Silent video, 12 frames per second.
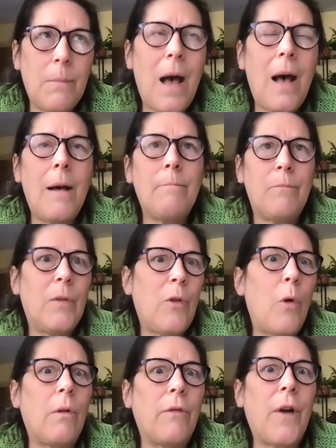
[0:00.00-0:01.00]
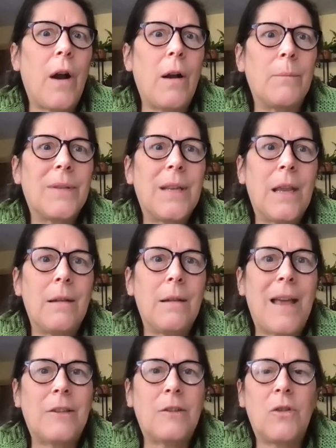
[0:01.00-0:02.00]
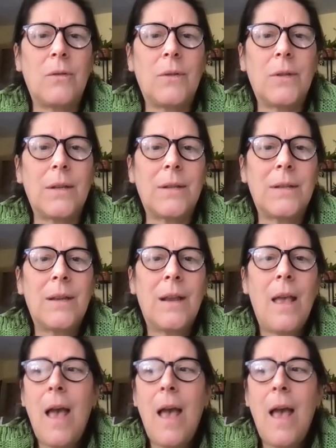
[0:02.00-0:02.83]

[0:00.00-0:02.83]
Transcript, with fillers: um, local farms in Massachusetts.